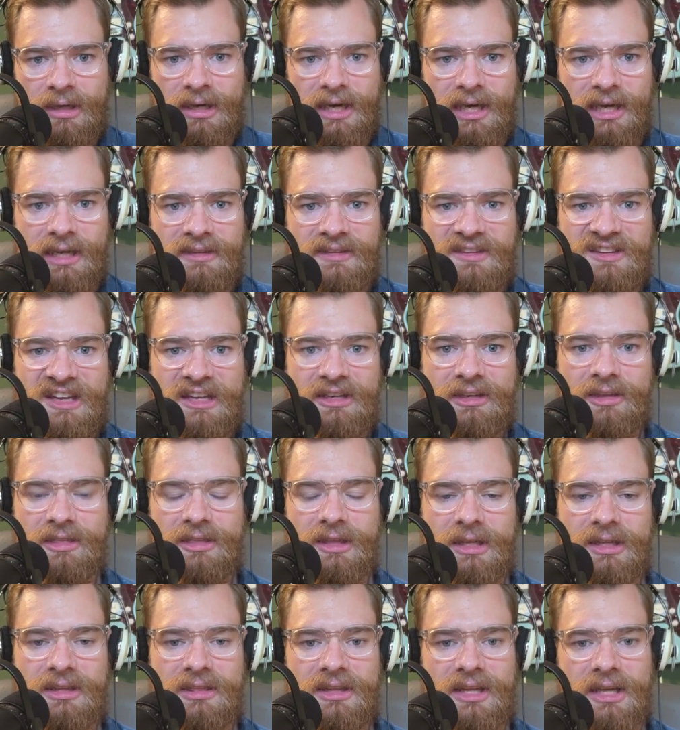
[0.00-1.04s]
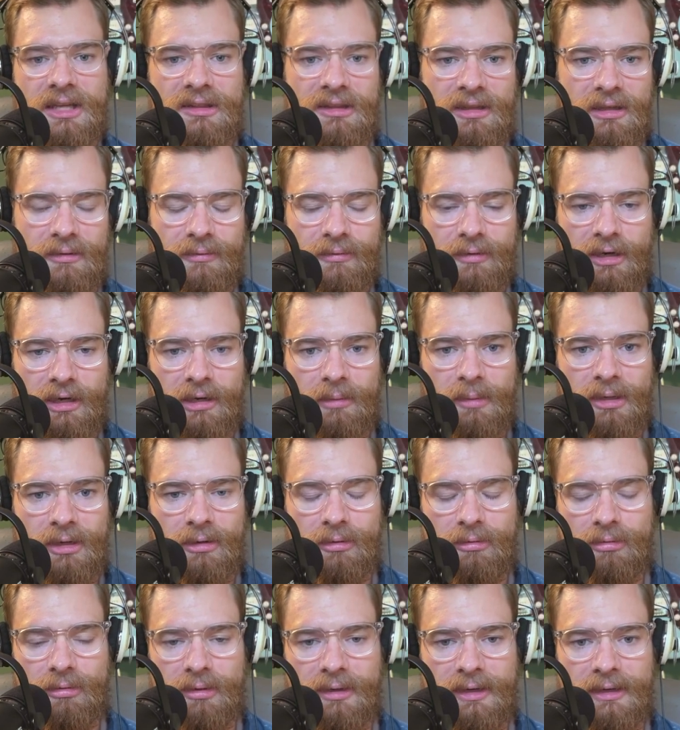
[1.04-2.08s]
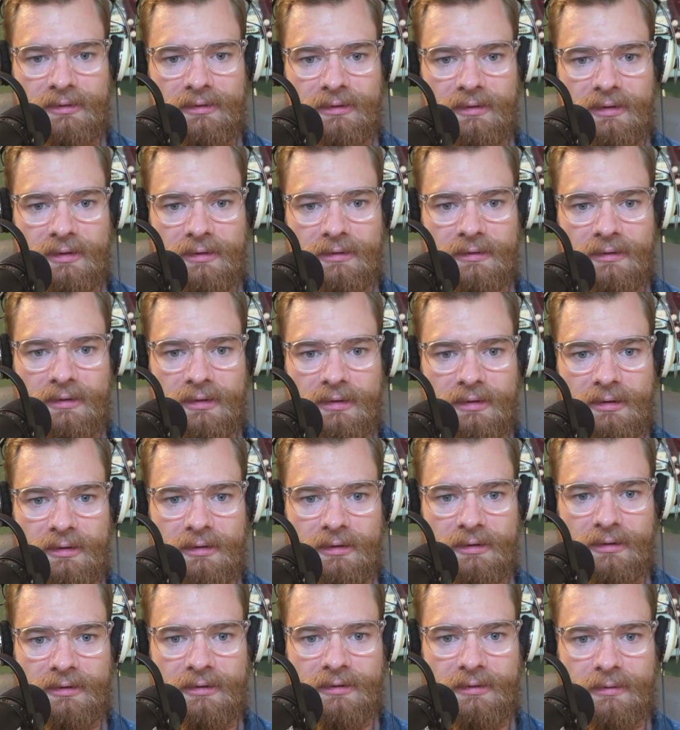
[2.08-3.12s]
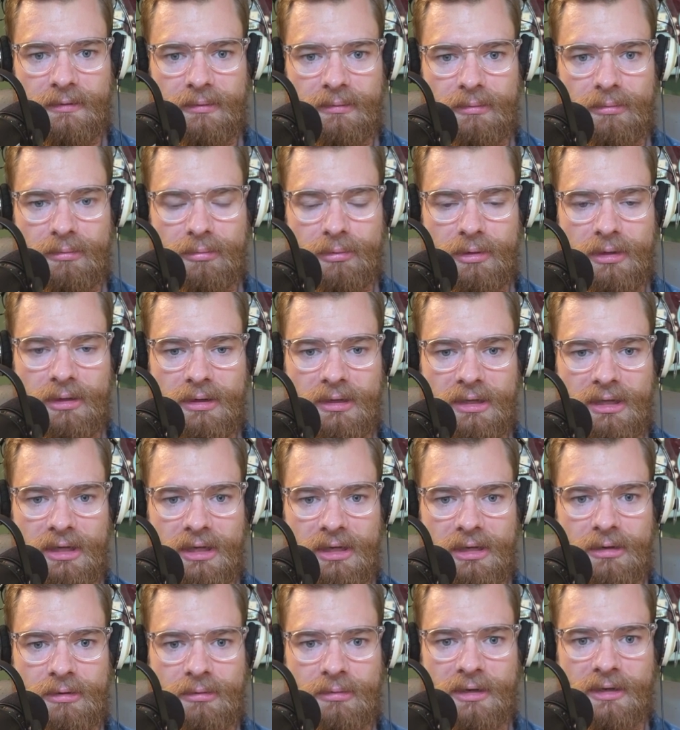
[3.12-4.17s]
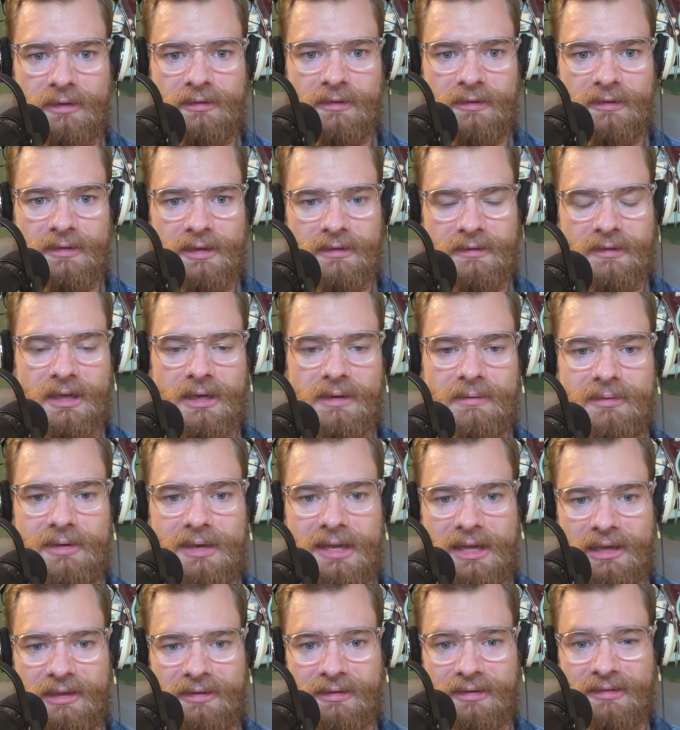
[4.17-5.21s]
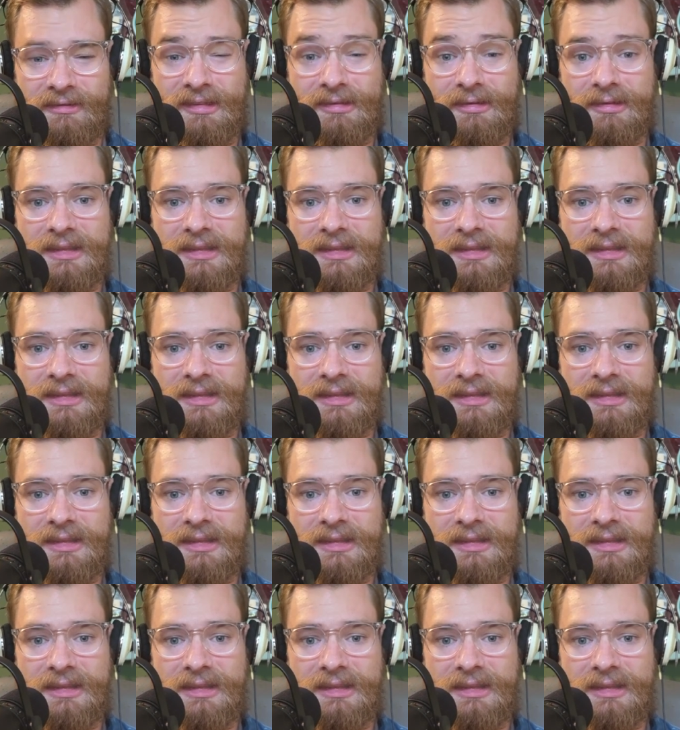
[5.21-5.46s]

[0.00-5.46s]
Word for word: I tend to think that the environmental crisis is really a crisis that's kind of nest,